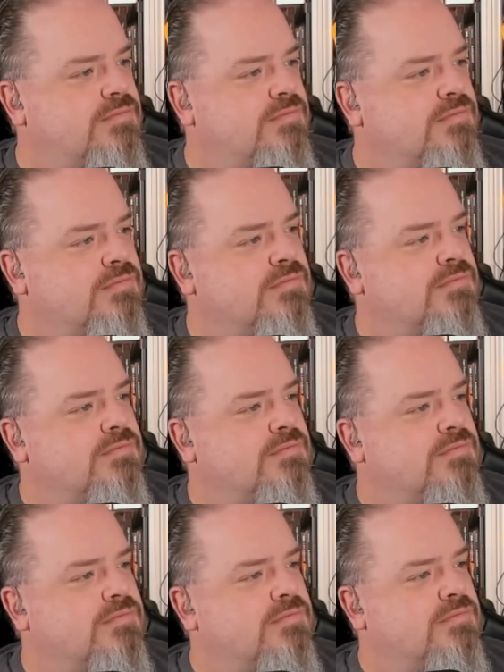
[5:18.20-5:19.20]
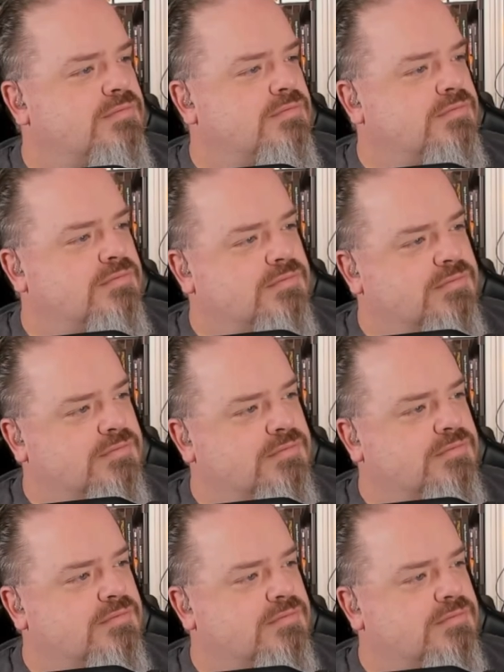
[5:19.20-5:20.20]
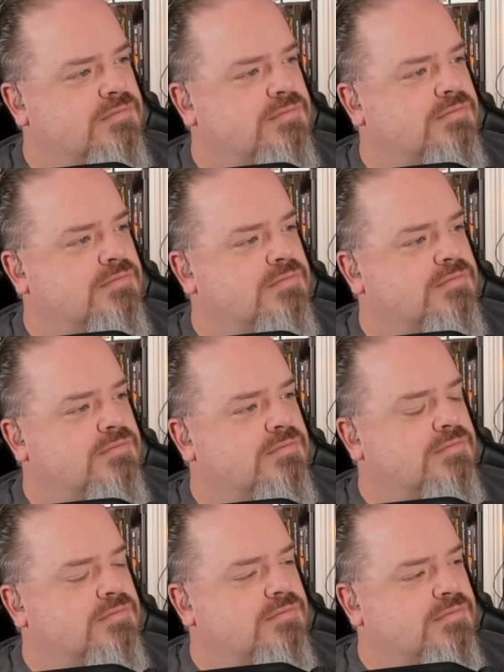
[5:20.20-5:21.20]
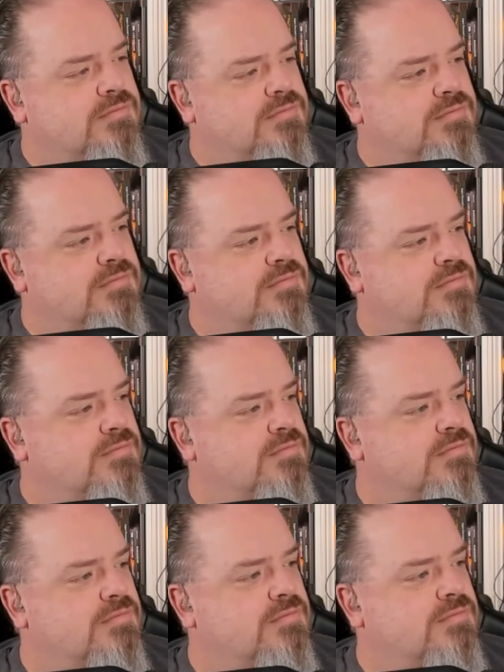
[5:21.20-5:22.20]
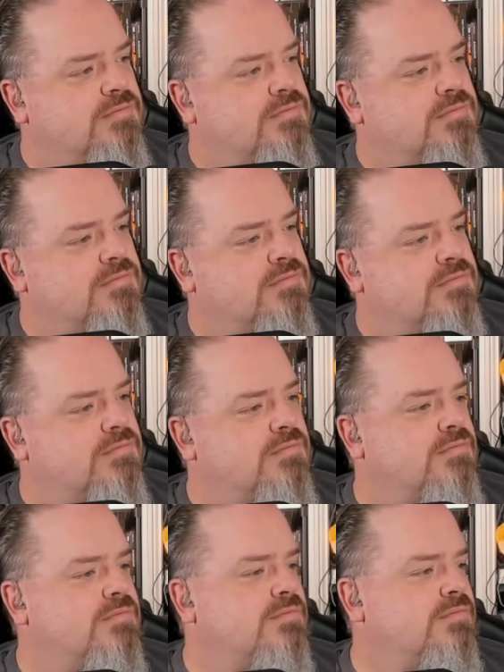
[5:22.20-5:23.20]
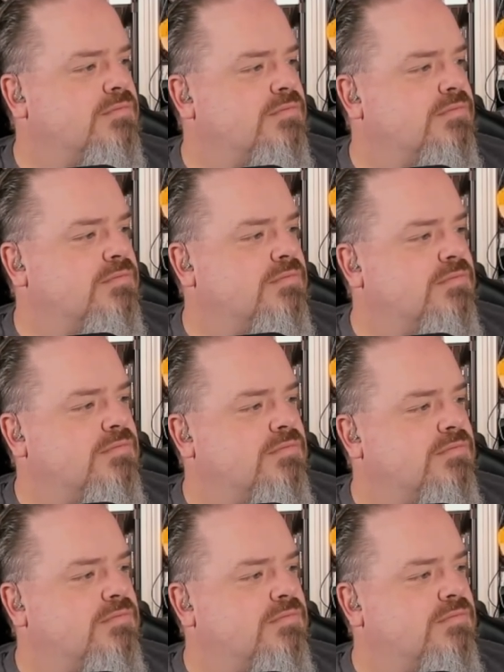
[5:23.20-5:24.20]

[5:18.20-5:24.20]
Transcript: No words are spoken by the person on screen.